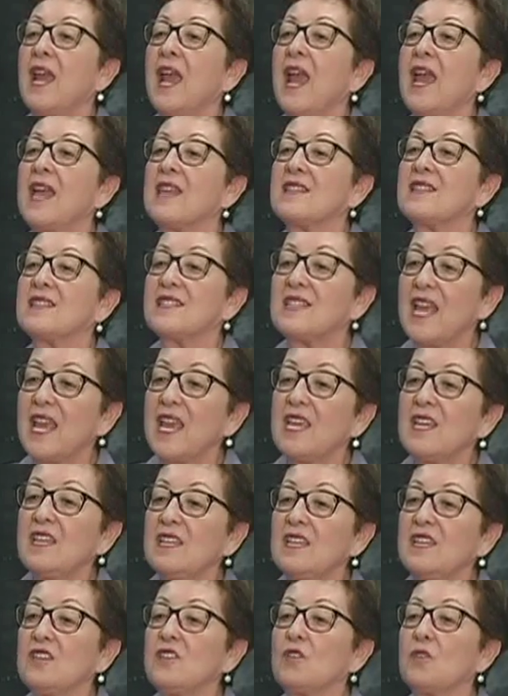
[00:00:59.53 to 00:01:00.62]
and say
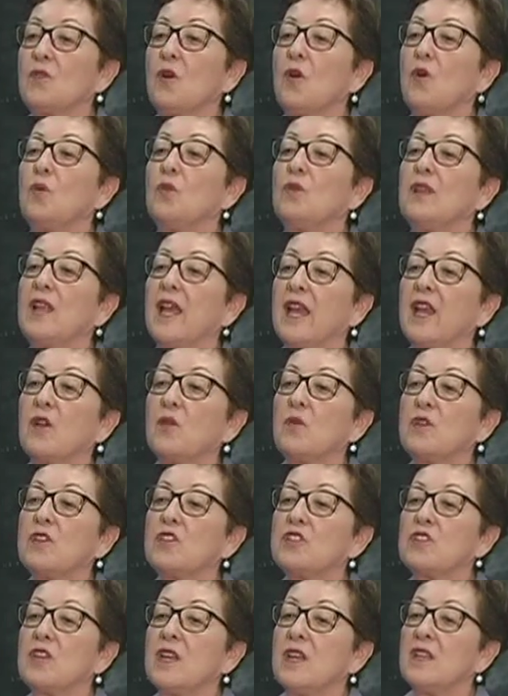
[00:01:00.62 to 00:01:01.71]
it in their own
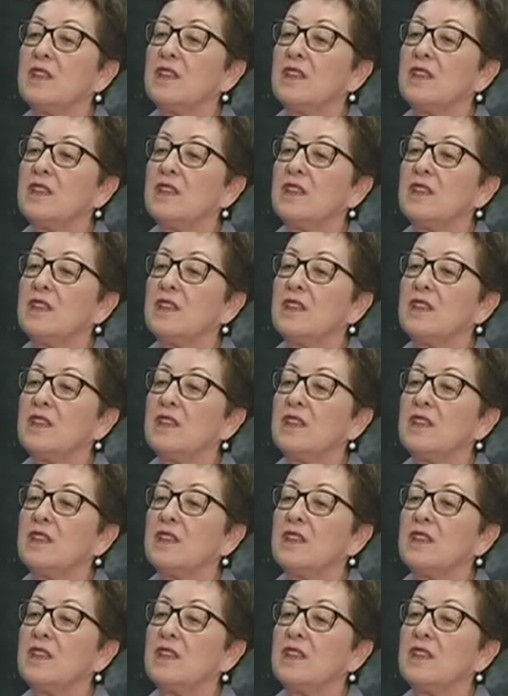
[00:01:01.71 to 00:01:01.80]
language,